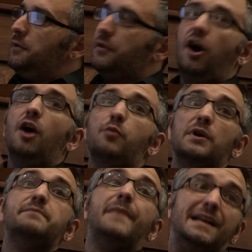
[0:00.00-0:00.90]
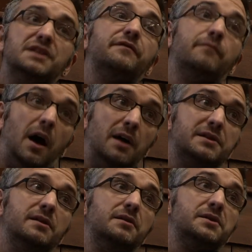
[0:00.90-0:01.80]
The hardware is managed from
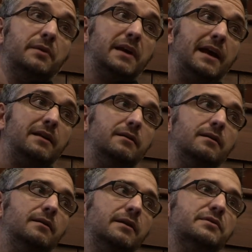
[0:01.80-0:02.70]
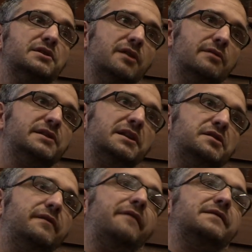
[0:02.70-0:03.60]
us, so again, there is no
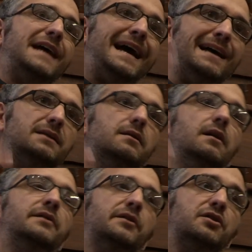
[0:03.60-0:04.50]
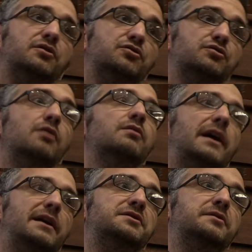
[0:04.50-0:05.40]
sense of having to add another control
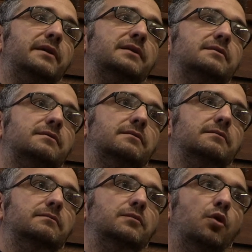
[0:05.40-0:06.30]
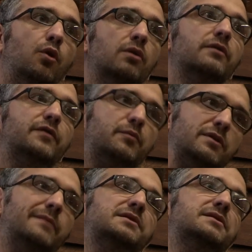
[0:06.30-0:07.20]
layer to it. All of the
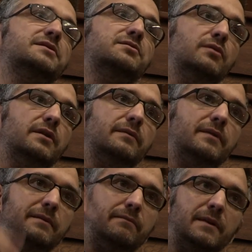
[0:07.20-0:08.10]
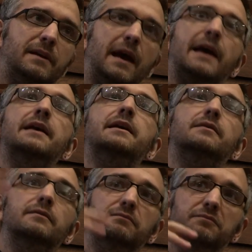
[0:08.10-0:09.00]
parameters and all of the
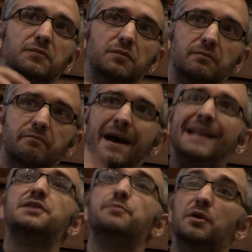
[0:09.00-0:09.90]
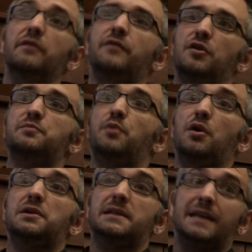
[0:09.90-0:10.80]
gain and management of those
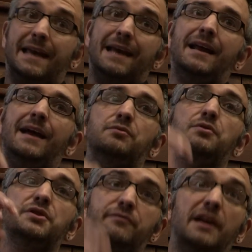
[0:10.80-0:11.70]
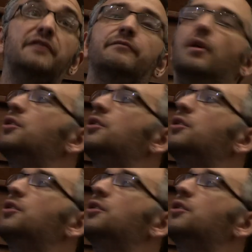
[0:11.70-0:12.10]
boxes, again, handled directly from